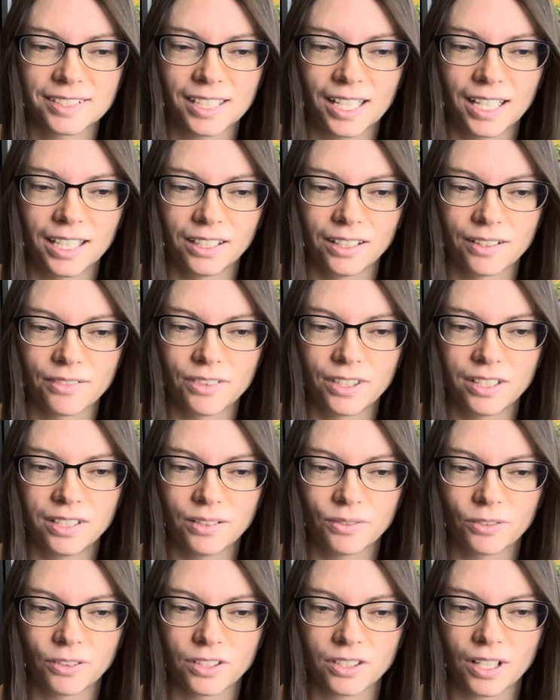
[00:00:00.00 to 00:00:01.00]
I love the
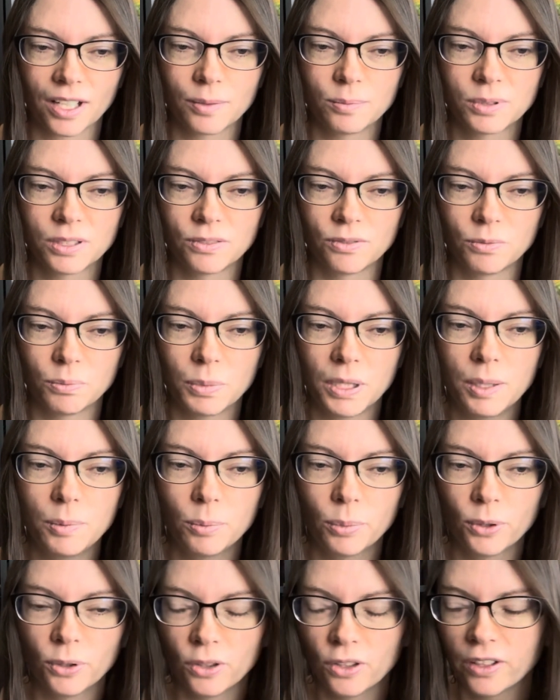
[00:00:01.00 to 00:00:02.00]
different types of
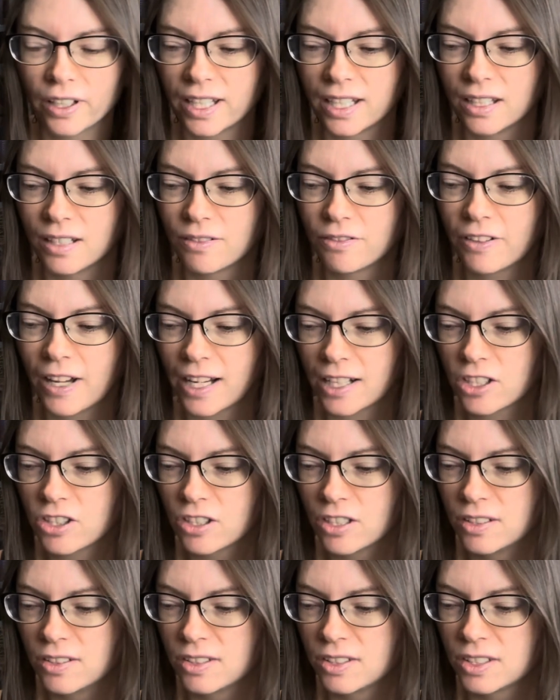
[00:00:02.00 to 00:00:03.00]
people and the
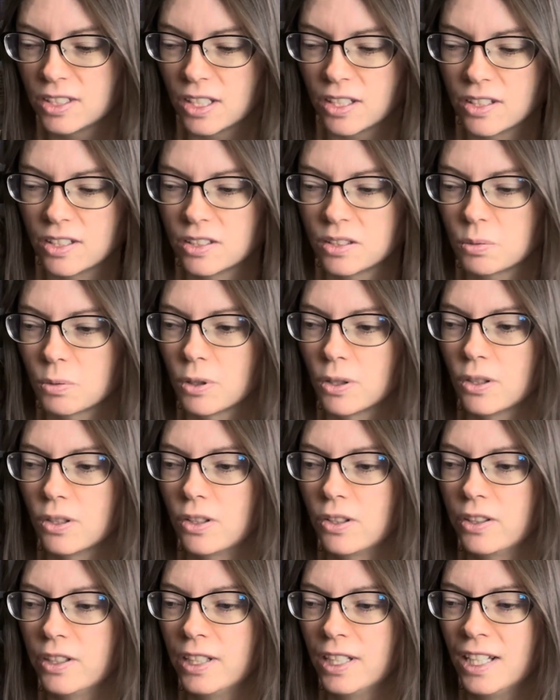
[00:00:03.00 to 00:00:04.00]
factions on this
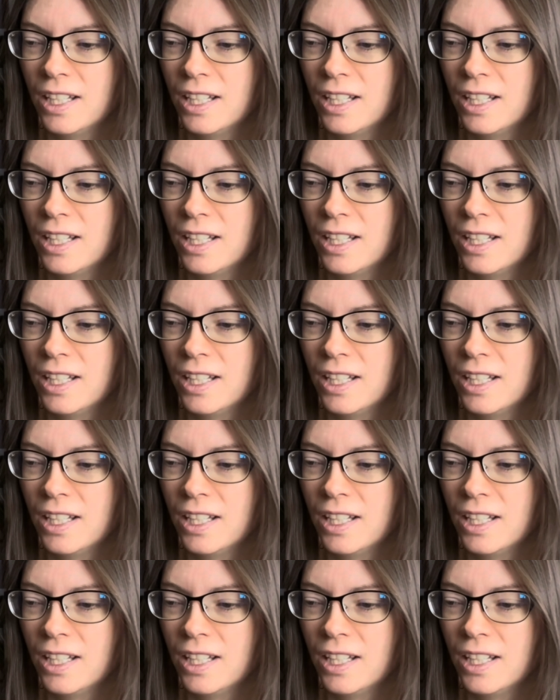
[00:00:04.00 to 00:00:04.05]
world.